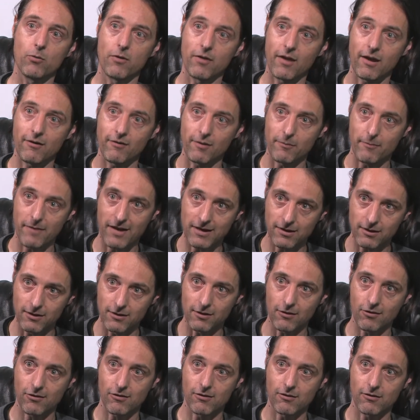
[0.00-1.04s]
with heavy
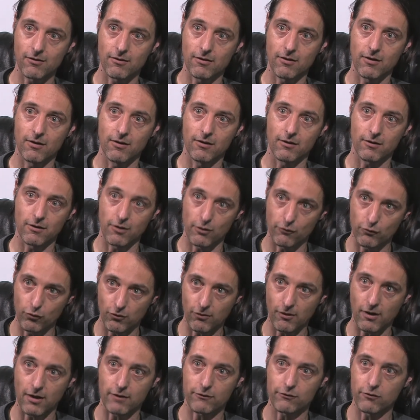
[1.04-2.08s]
metals,
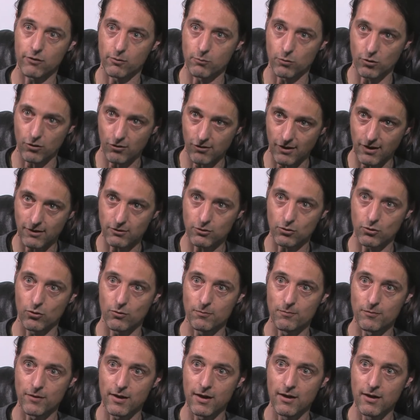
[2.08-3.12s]
glyphosate from Monsanto.